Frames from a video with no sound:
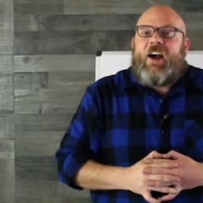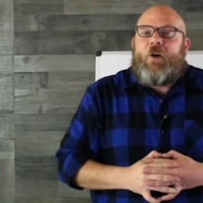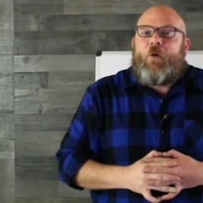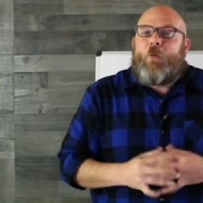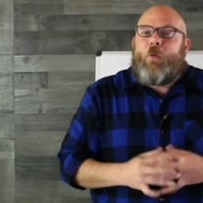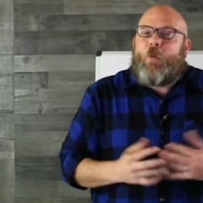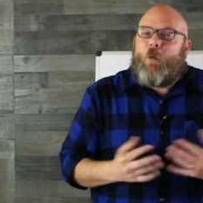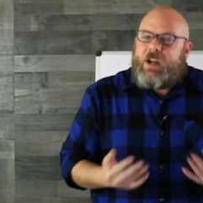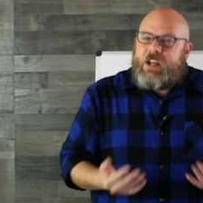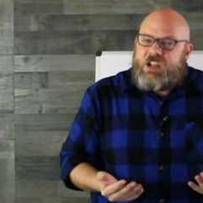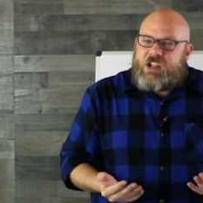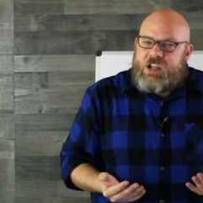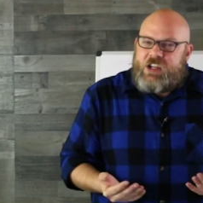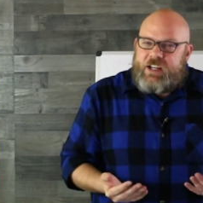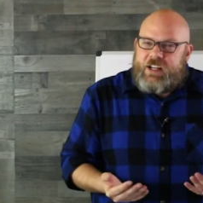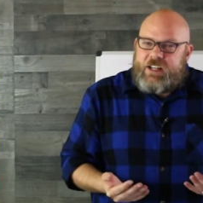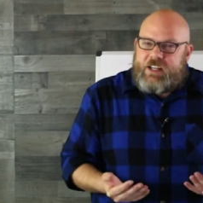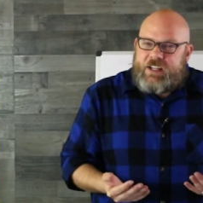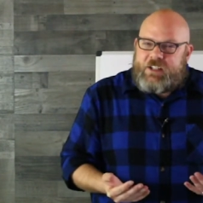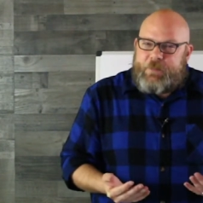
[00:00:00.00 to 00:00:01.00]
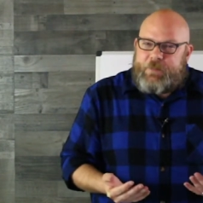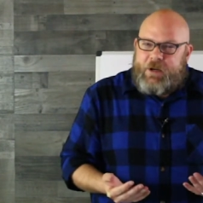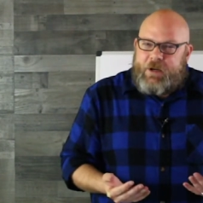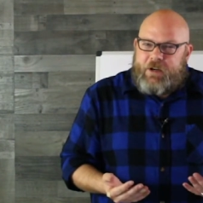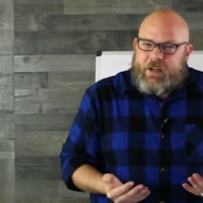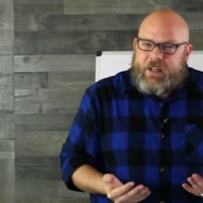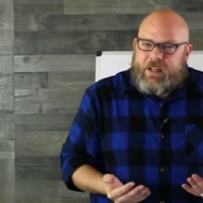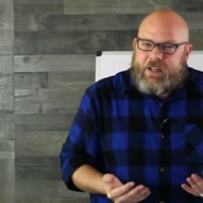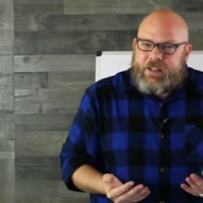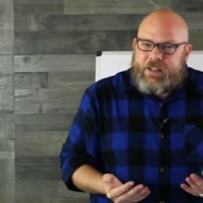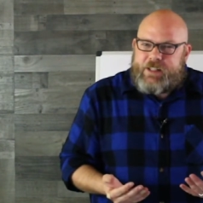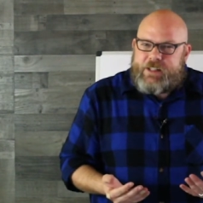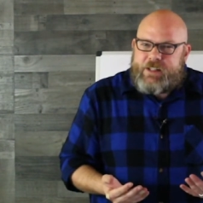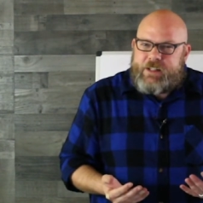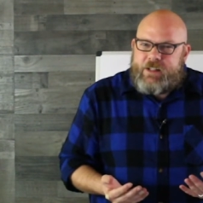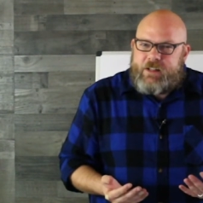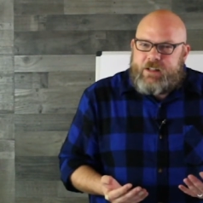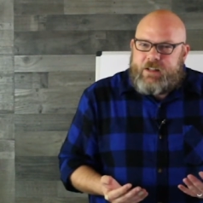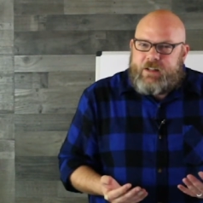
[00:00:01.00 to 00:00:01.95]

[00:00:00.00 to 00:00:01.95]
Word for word: what is she going to experience?